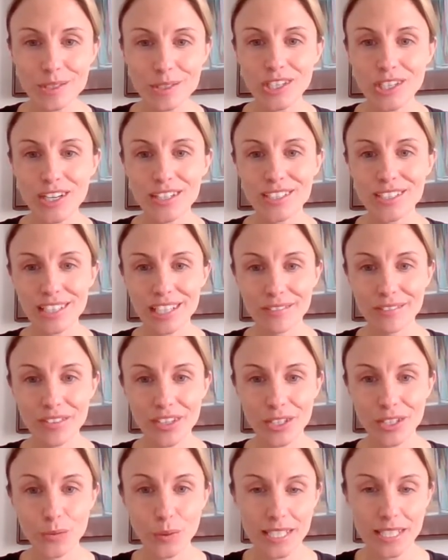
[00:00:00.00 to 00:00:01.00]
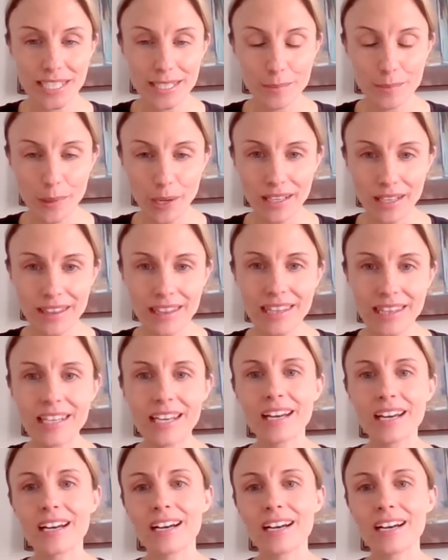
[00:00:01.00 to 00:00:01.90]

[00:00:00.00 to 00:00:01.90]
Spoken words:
which are delivered once a month